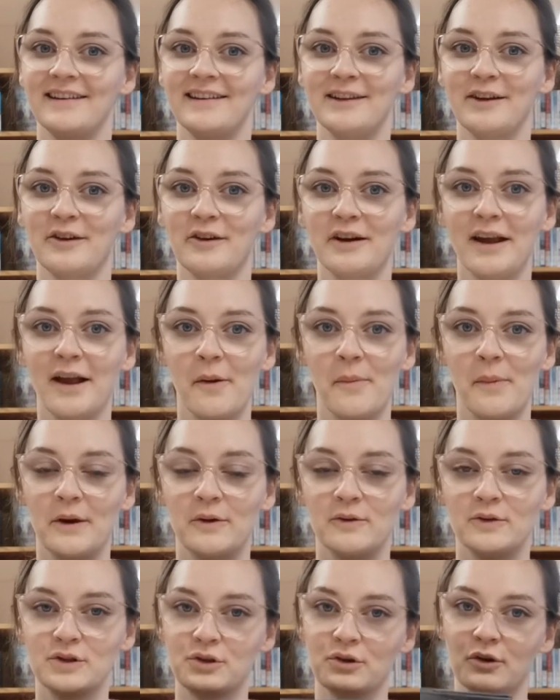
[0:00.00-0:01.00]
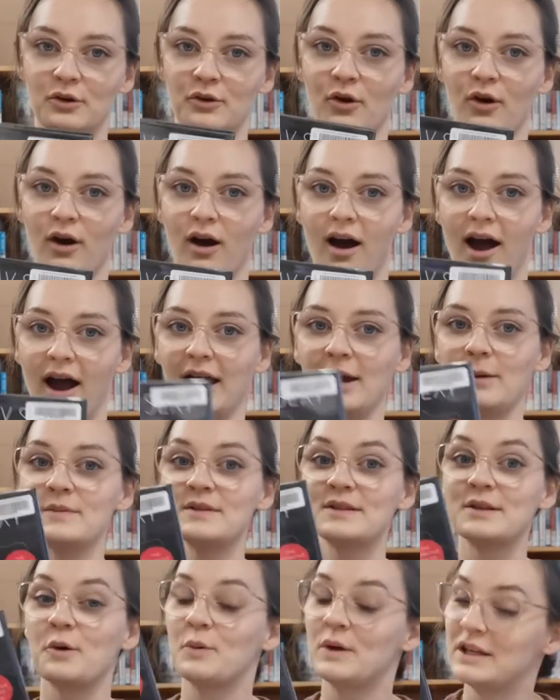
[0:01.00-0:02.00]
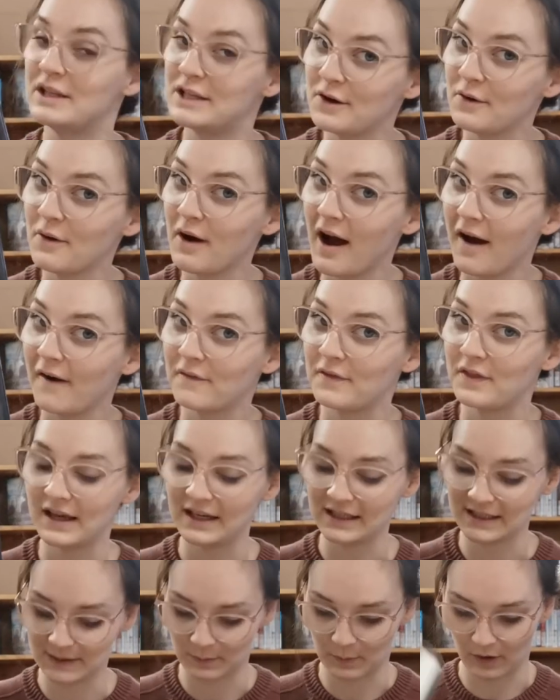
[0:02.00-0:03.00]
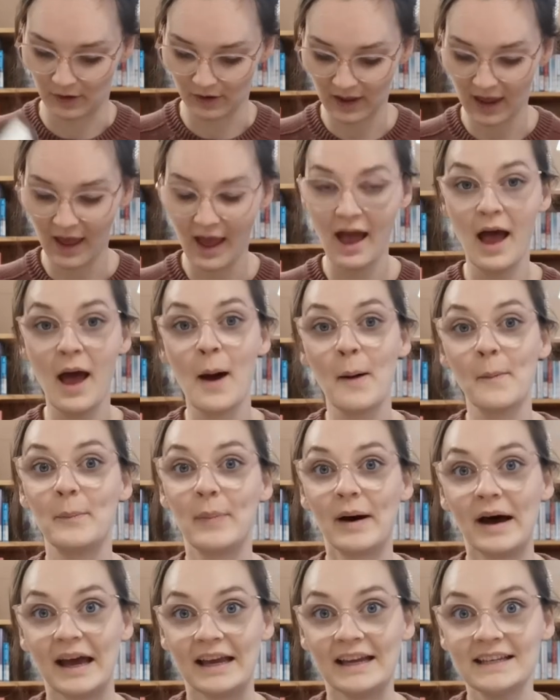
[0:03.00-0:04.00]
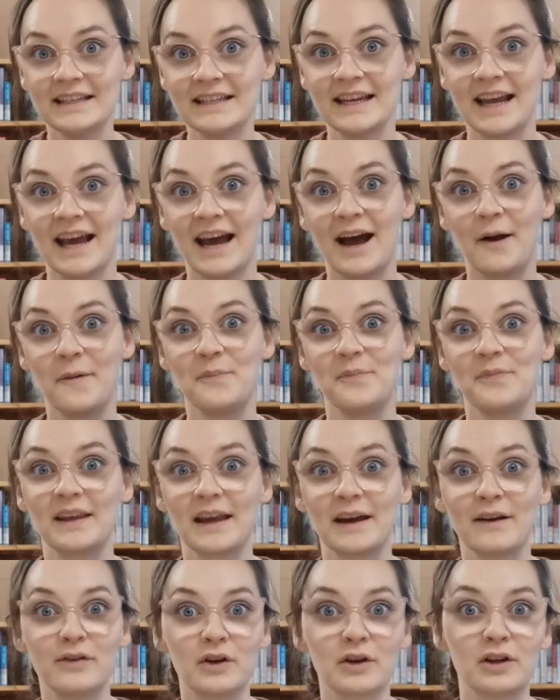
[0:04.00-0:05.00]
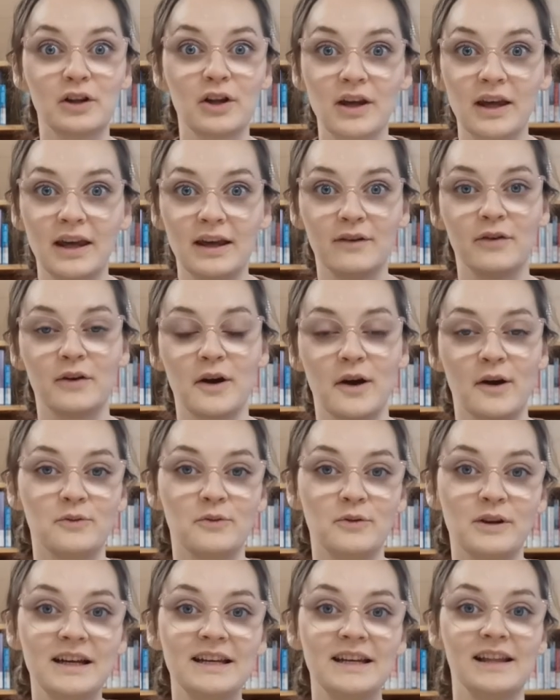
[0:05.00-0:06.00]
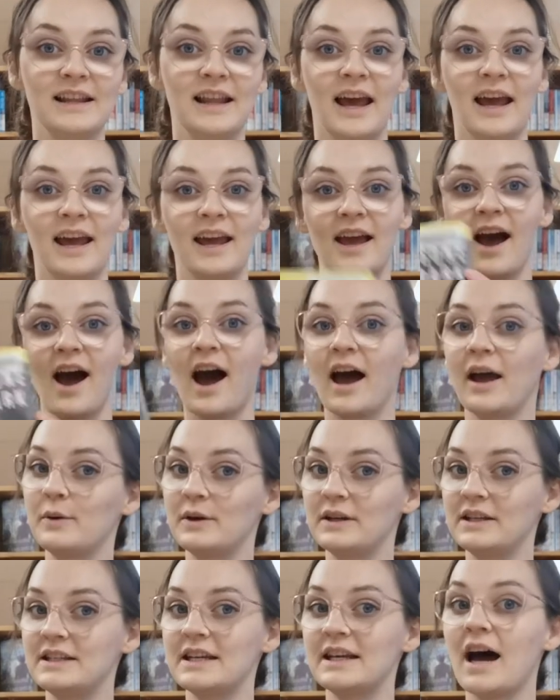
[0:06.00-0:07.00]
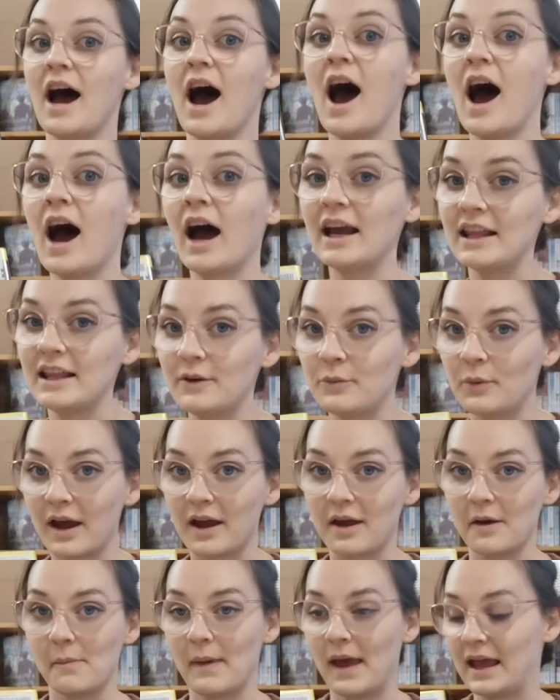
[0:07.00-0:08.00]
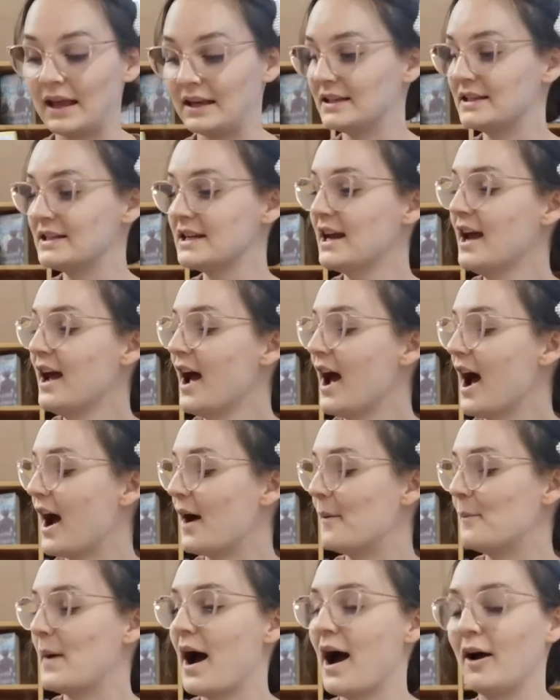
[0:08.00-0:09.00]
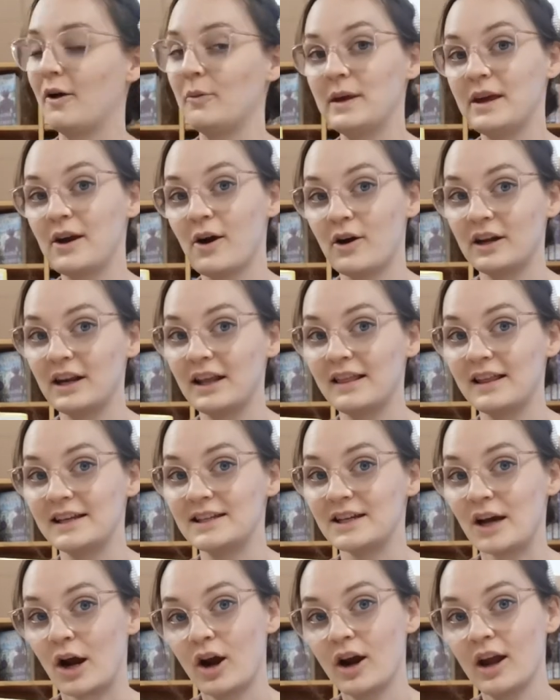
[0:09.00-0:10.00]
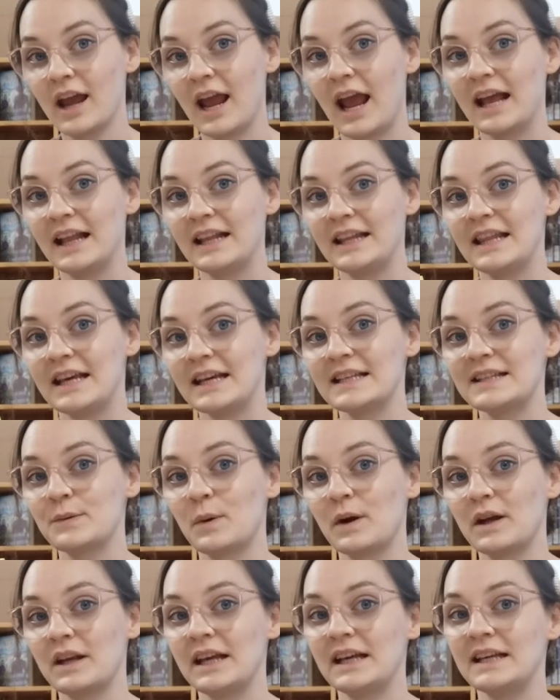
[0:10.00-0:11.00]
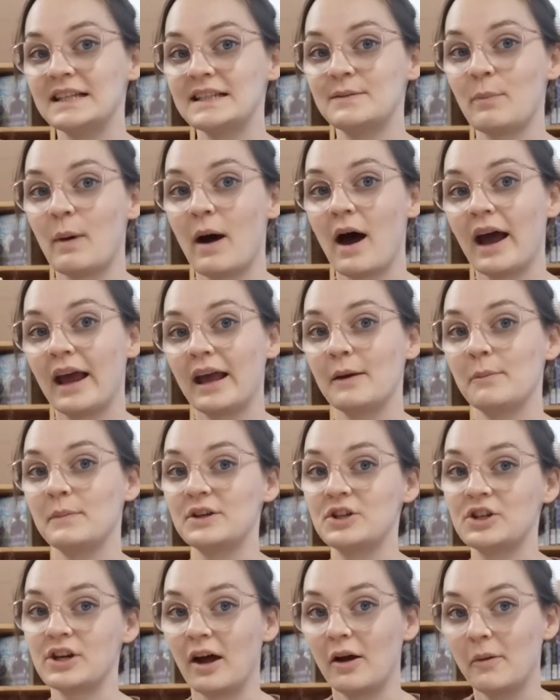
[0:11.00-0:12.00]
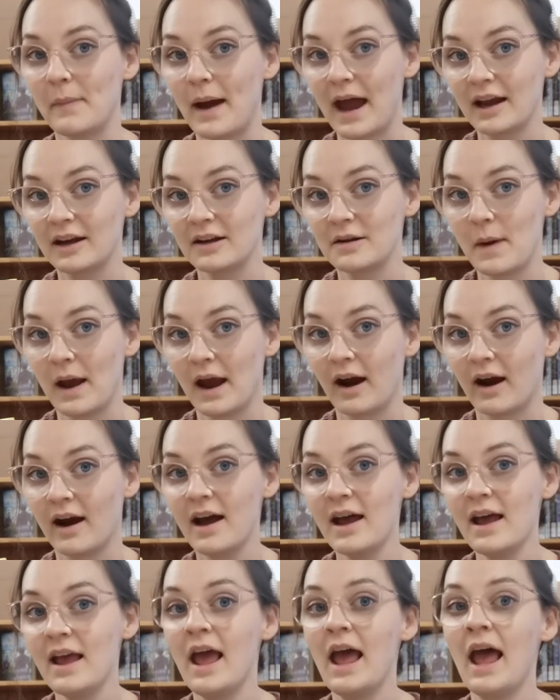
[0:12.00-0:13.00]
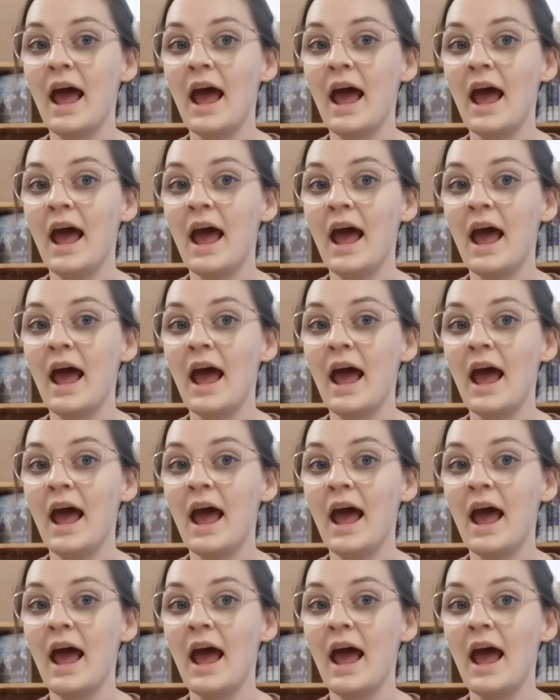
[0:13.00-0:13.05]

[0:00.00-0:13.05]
learning about true crime. So we do have this book, but if you're looking for a read-alike, I would highly recommend I'll Be Gone in the Dark, and this one is by Michelle McNamara.